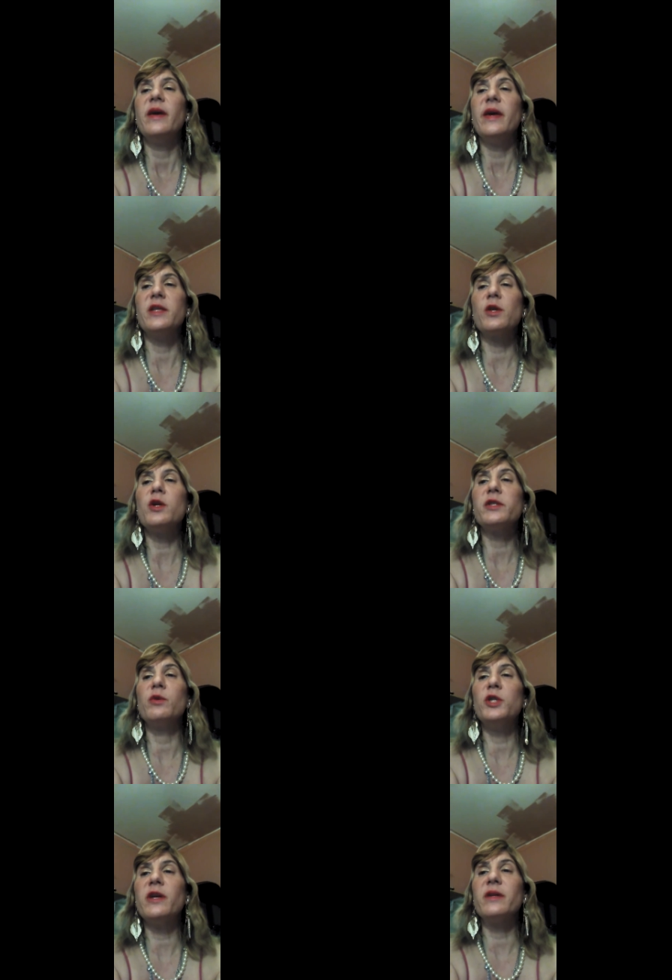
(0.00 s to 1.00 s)
it is
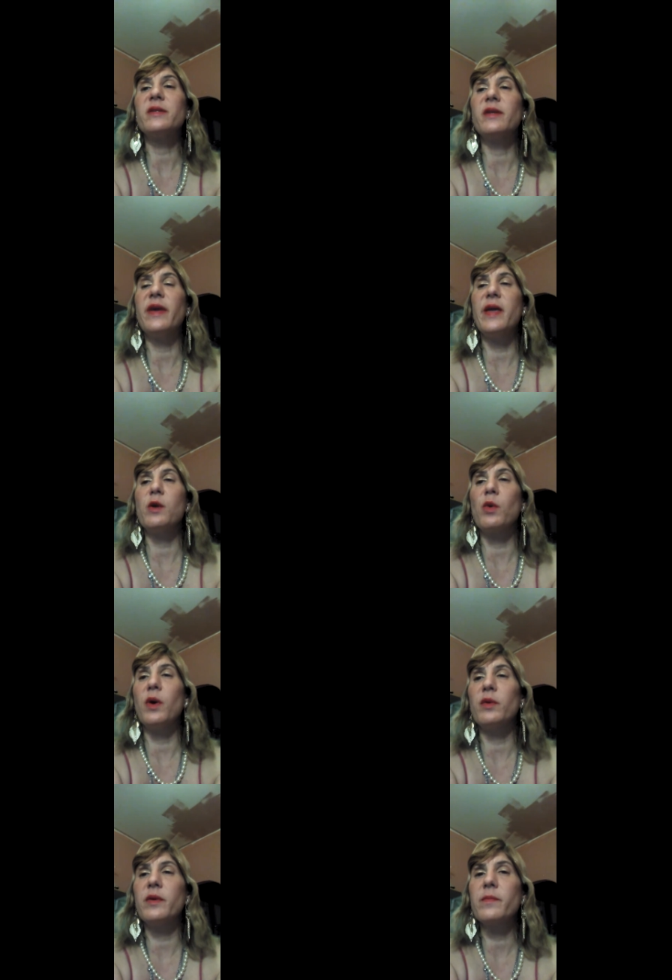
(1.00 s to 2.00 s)
also just, end
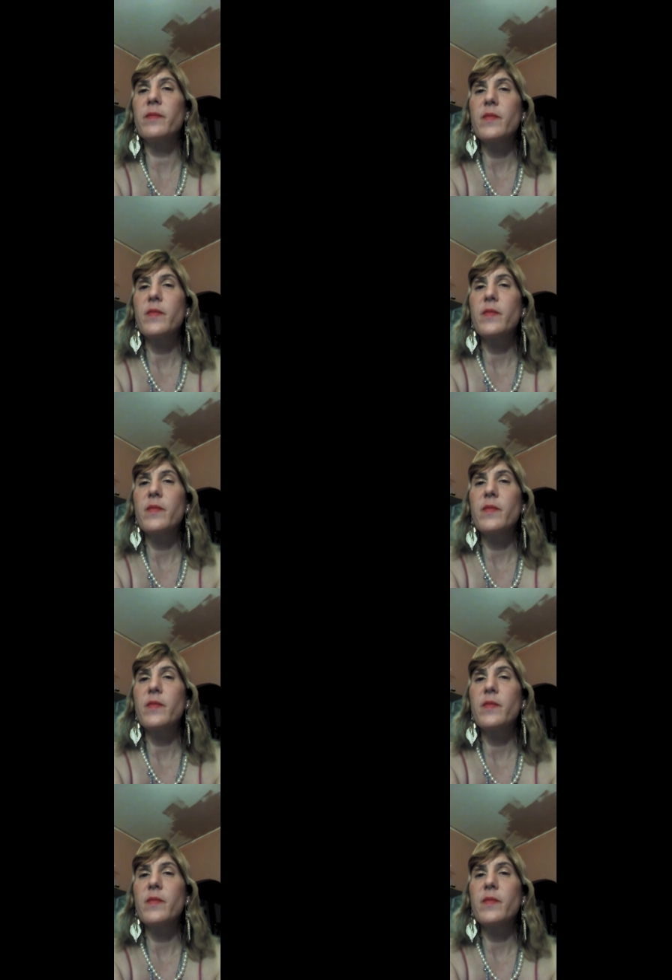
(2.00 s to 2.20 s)
quote.